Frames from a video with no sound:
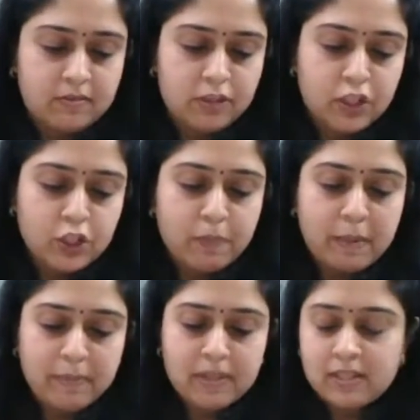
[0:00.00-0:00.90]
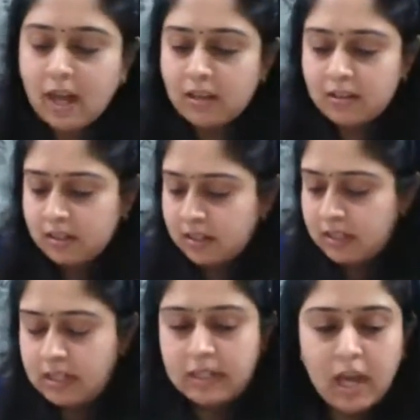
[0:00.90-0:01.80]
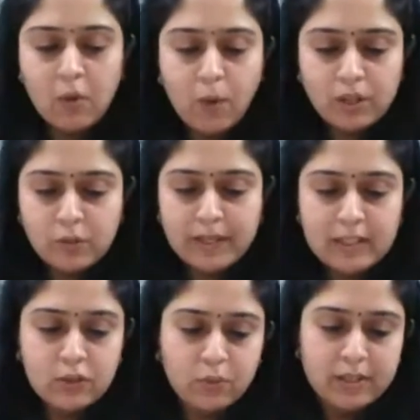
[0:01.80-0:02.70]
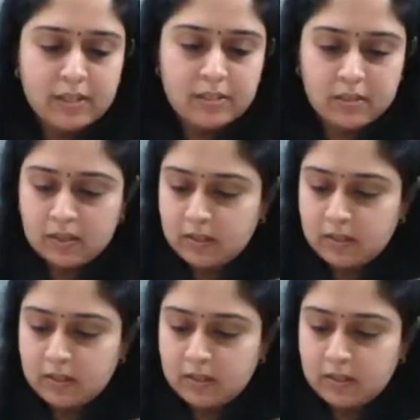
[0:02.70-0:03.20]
tissue paper stuck. Now what we'll do is